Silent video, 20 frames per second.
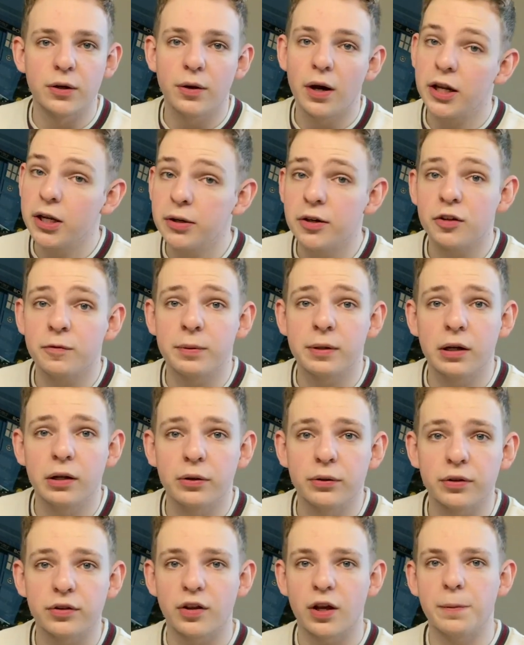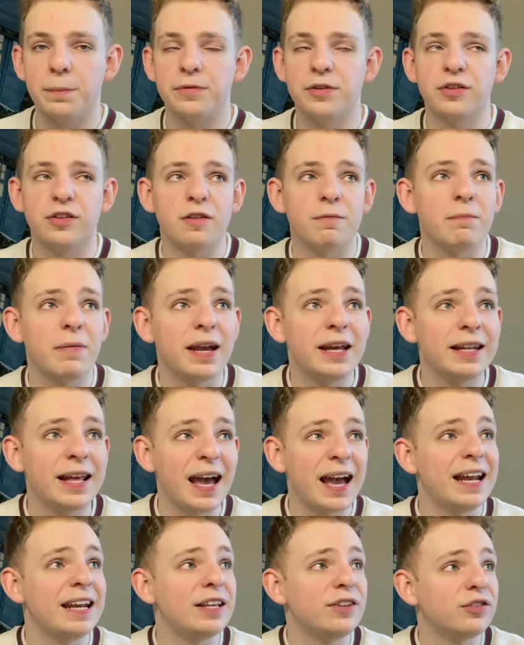I know it's been a long time since I've made
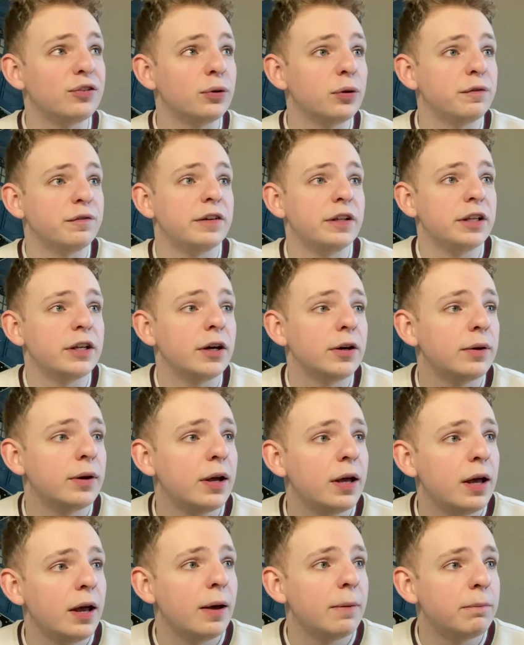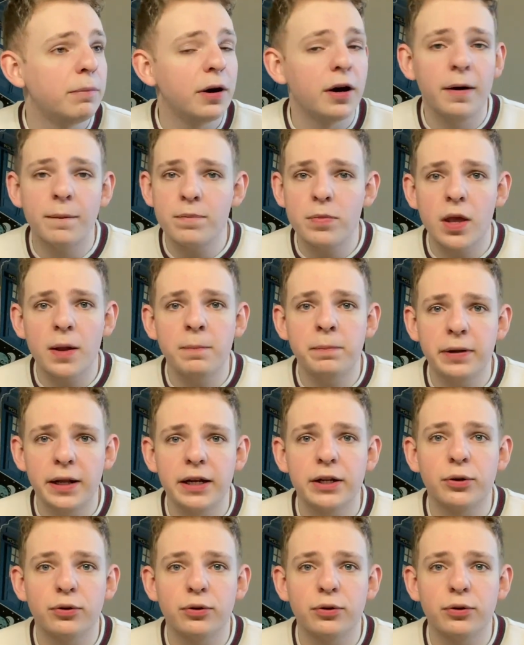any sort of video, but I'm planning on